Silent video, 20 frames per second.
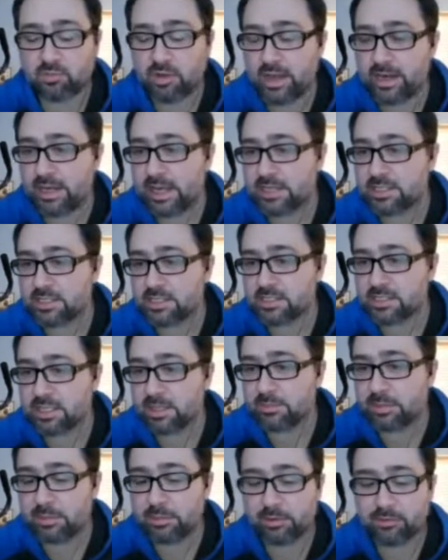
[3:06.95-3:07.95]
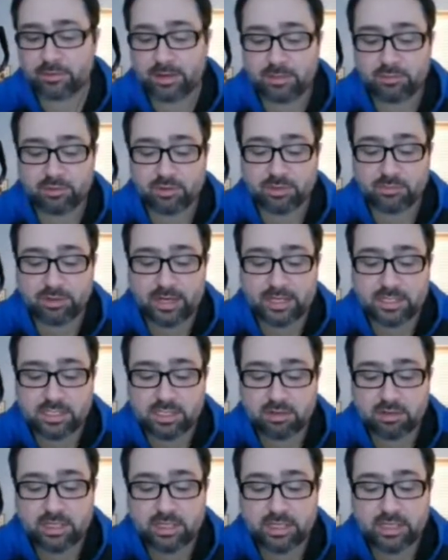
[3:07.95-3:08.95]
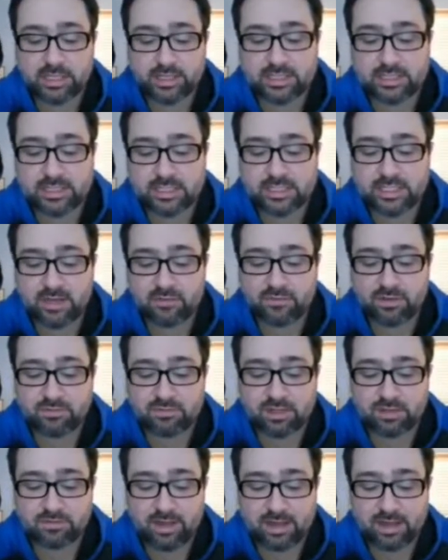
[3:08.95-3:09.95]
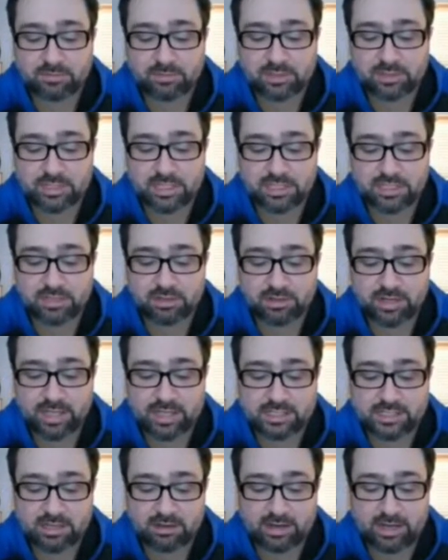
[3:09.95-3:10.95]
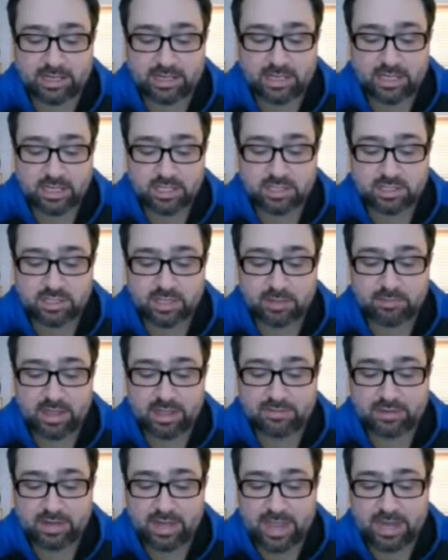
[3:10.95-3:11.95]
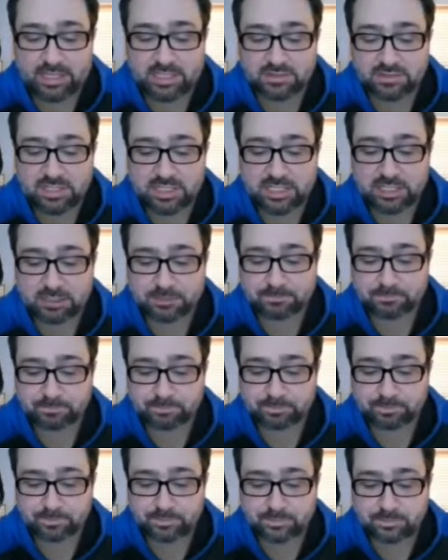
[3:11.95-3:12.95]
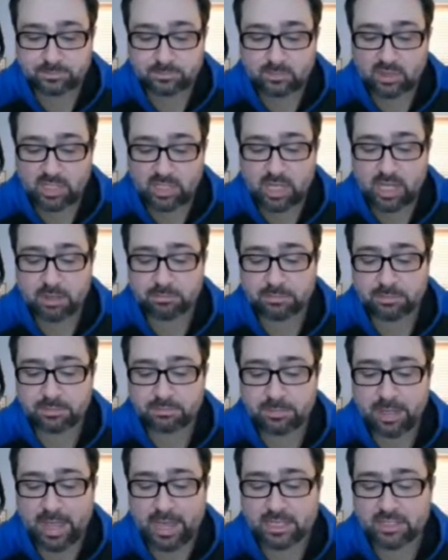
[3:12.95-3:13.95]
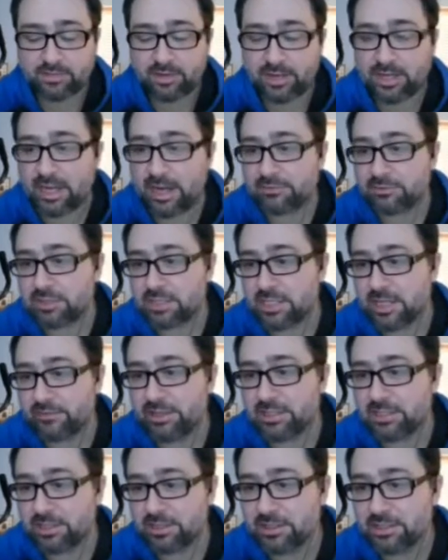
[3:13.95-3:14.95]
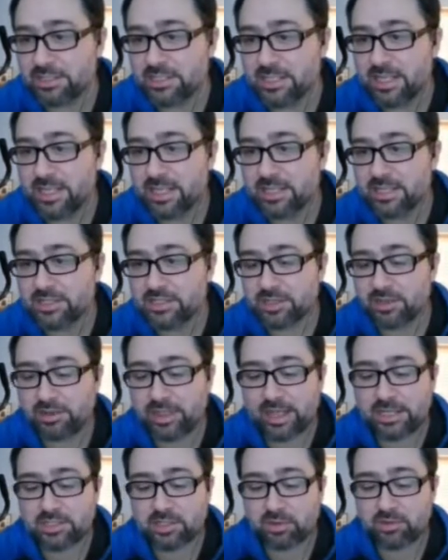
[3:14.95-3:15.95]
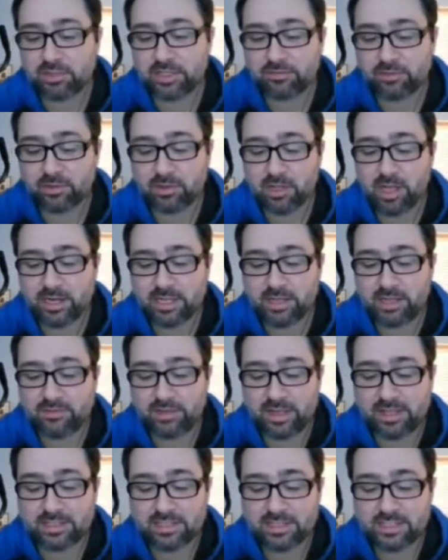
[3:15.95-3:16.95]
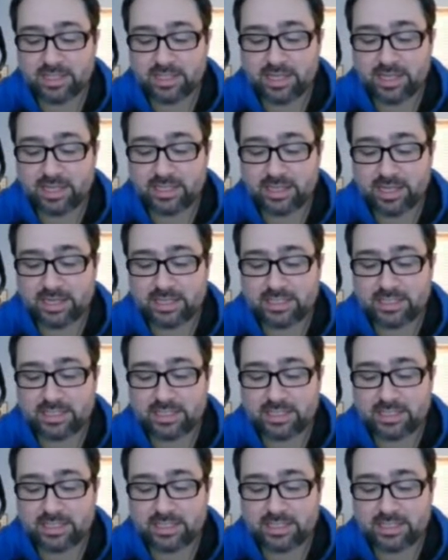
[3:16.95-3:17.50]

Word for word: why not just let people rainbow him, right? So this is a 55% showcase. All right, so then we have an active skill. Activated after 7 turns. So that's only for long events. And then